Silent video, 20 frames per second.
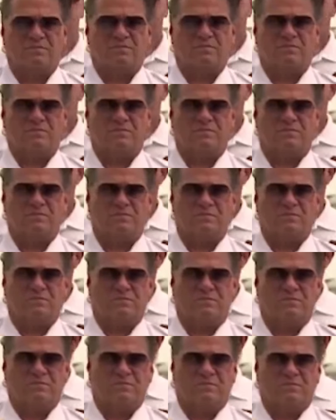
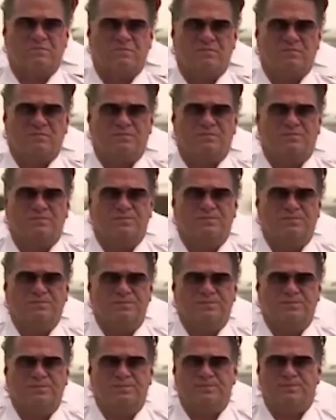
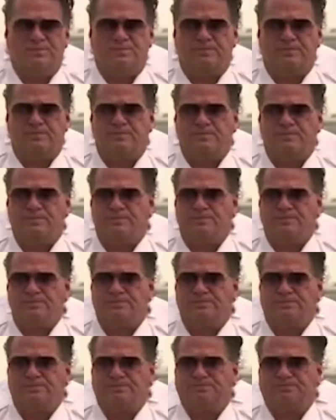
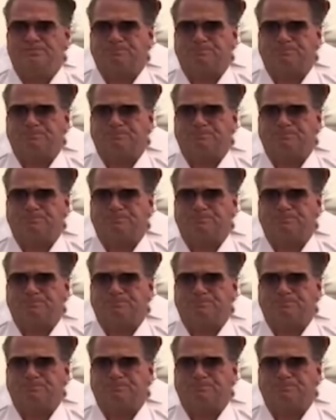This person isn't speaking.